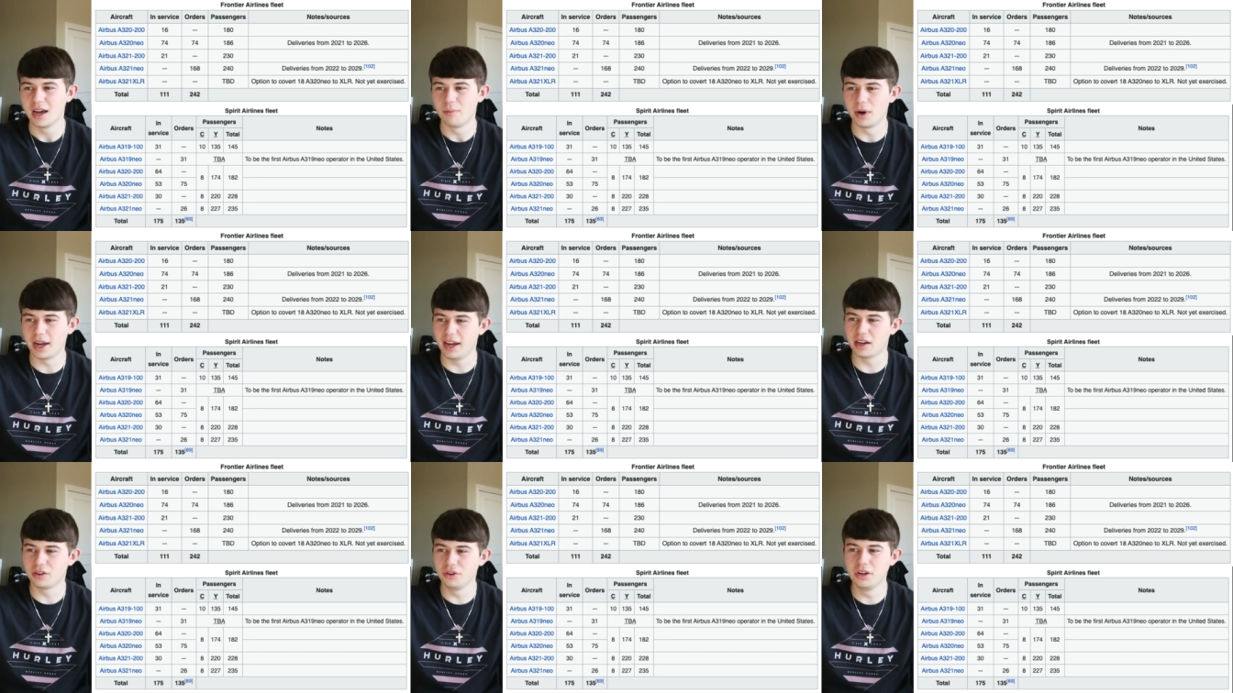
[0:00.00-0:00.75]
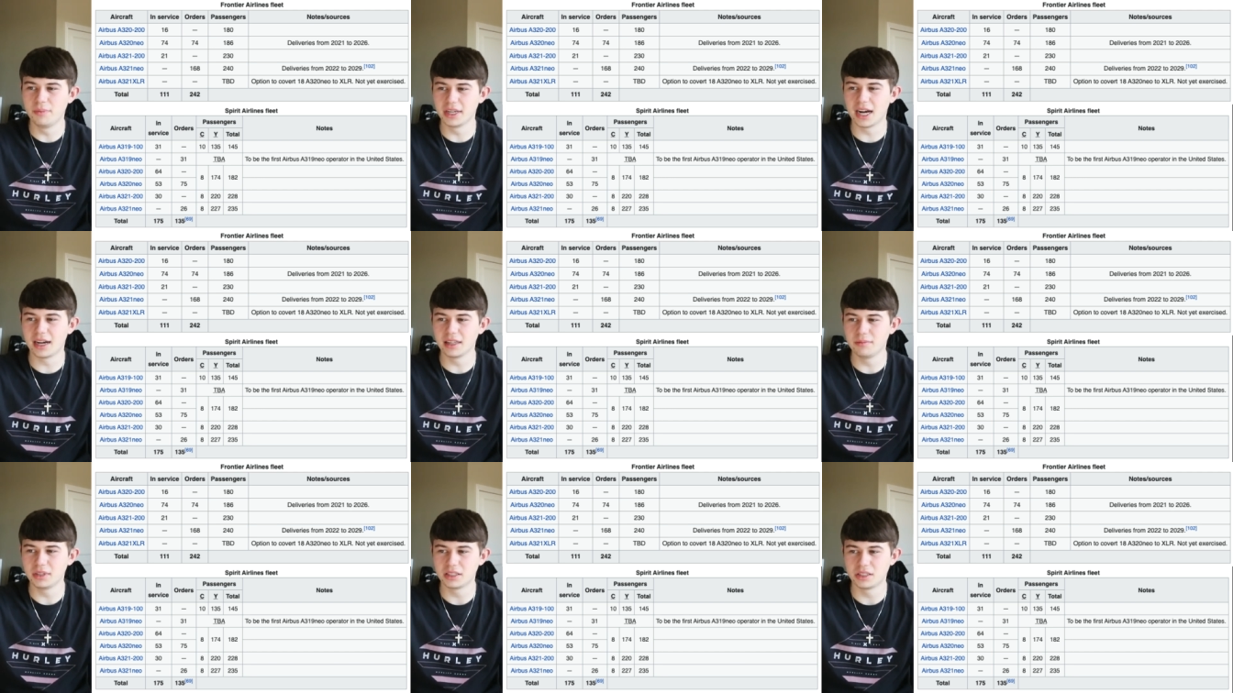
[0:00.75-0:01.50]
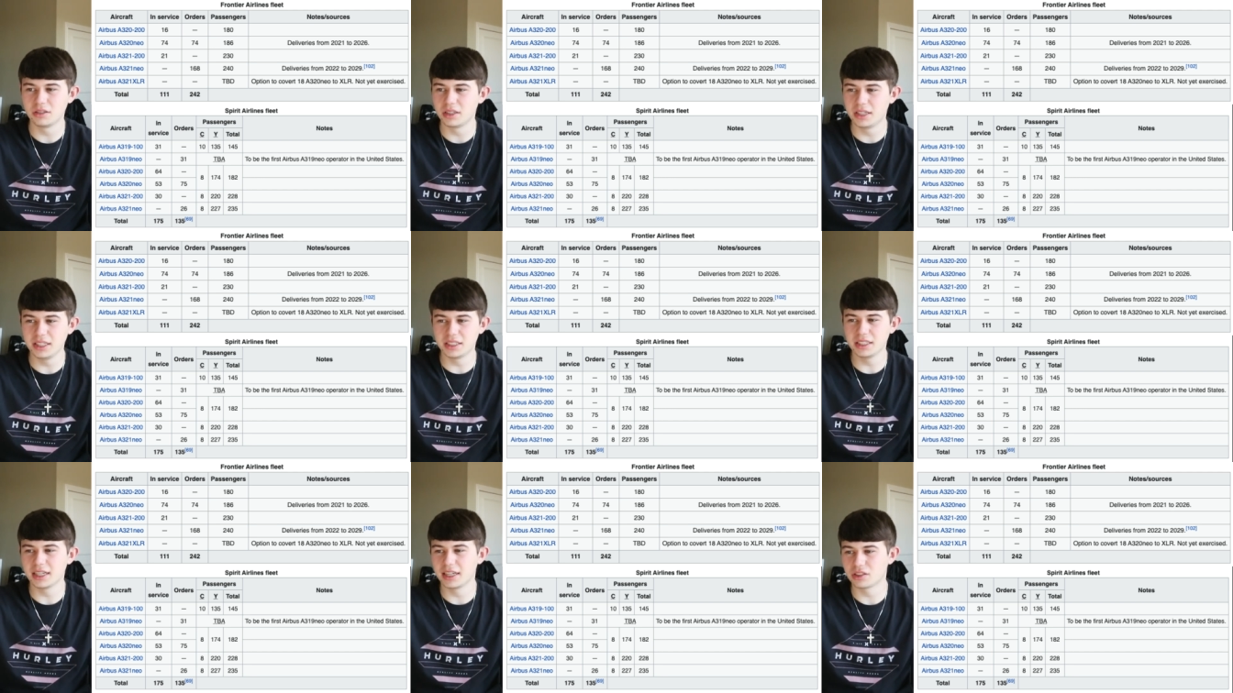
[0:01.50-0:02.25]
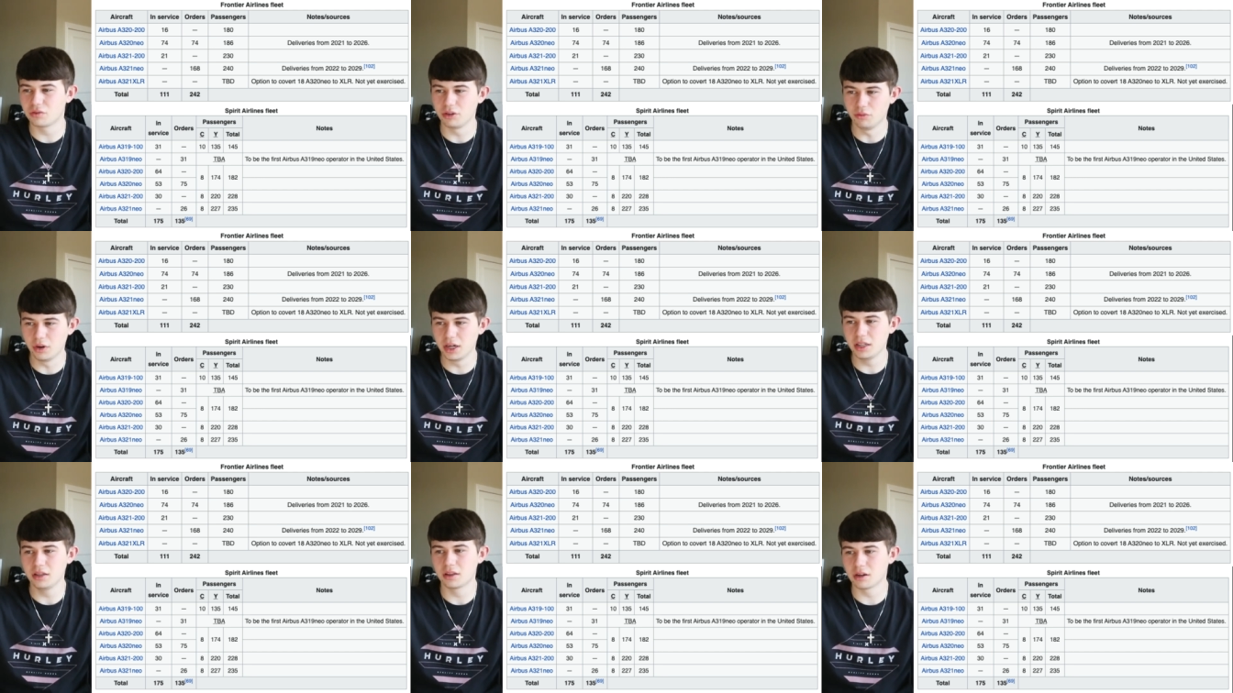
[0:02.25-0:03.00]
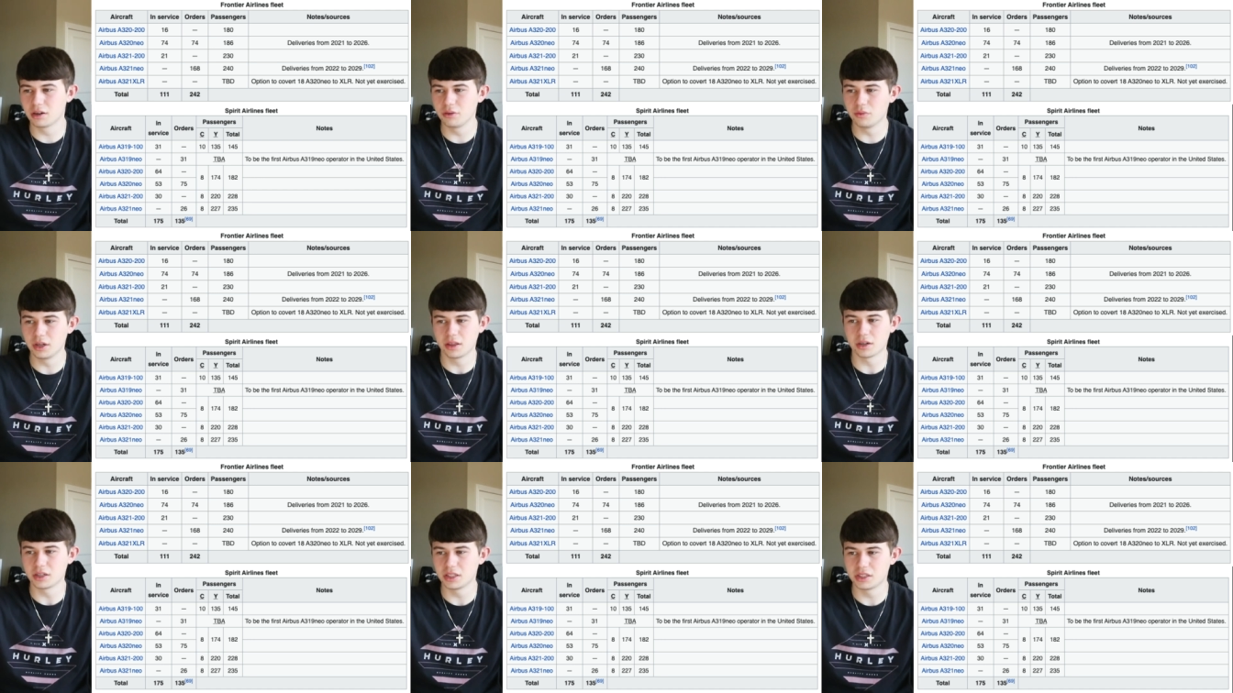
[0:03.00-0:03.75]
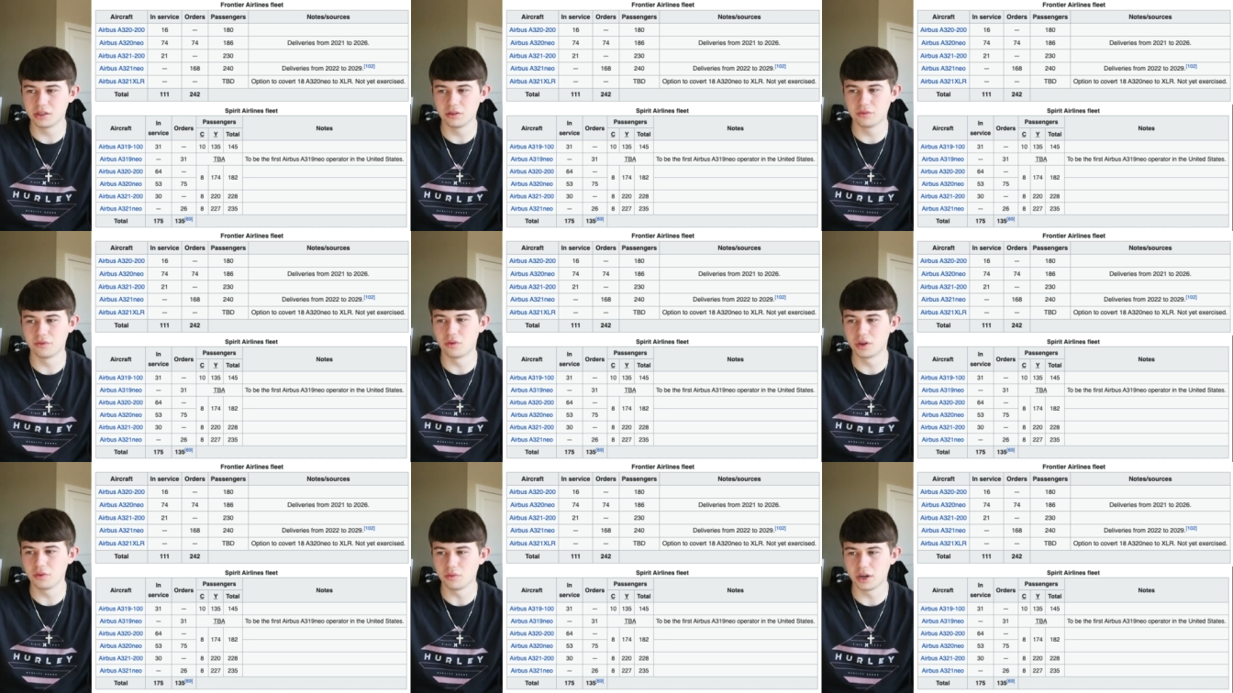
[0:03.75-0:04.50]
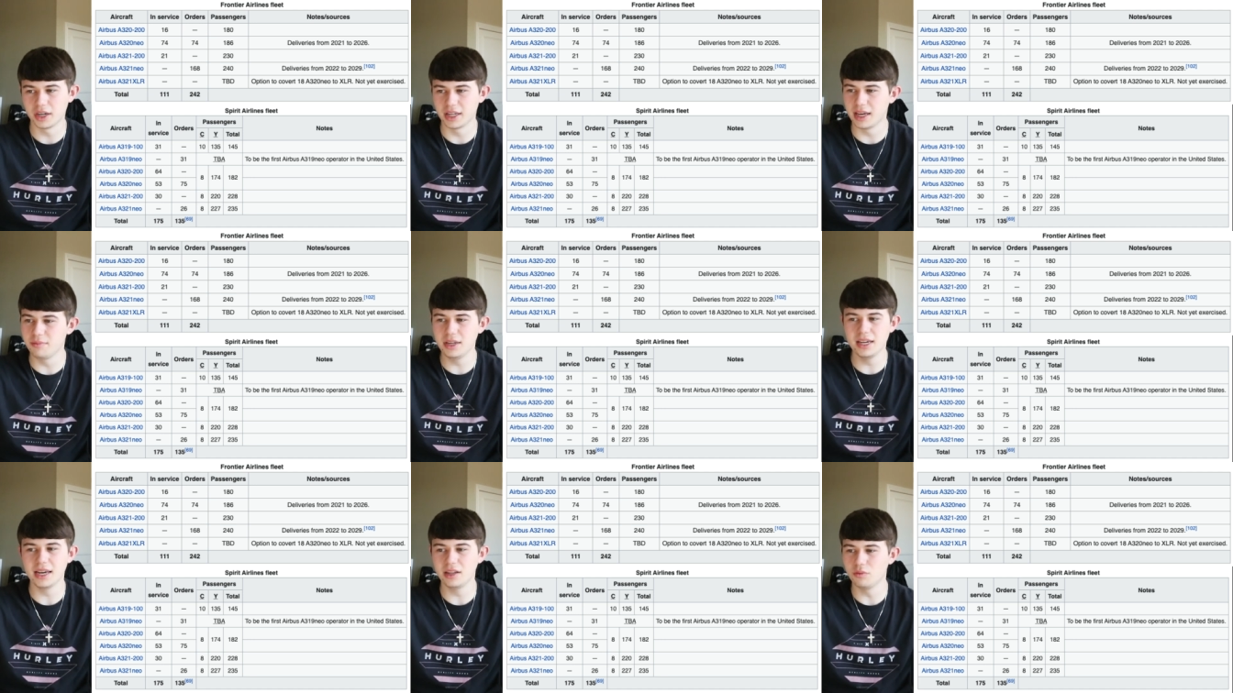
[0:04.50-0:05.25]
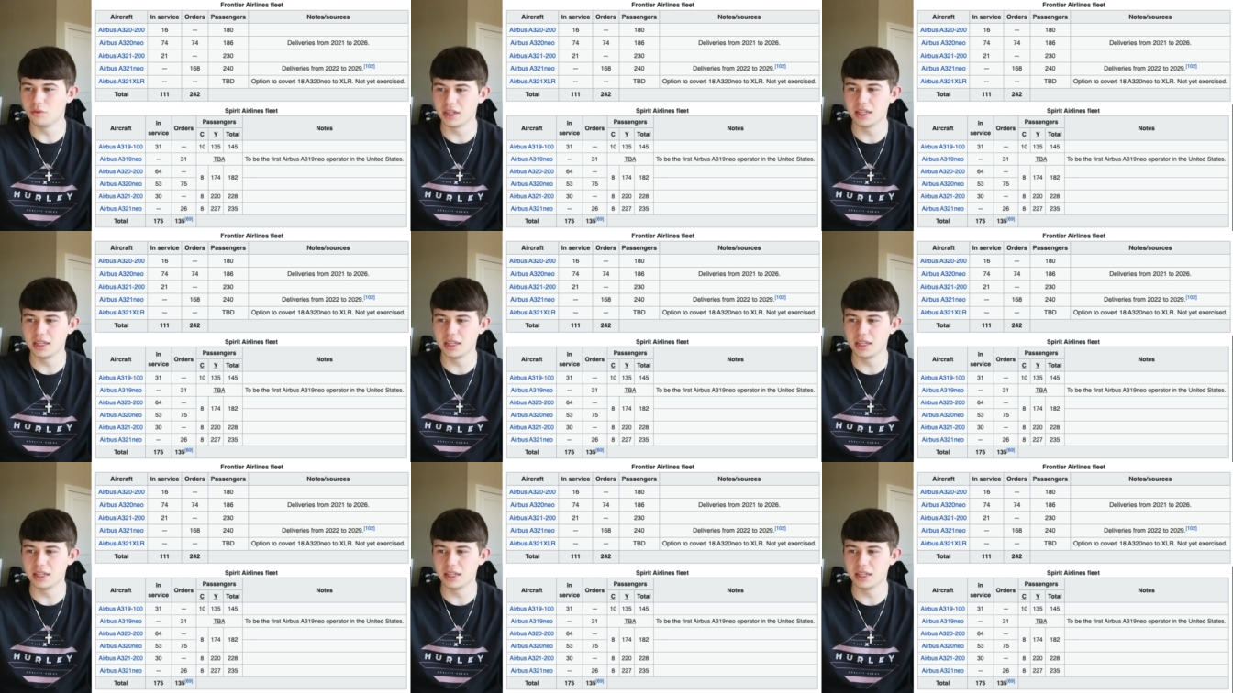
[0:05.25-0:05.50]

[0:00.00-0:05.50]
but included but not limited to the DC-921, 31, 32, 41, MD-81,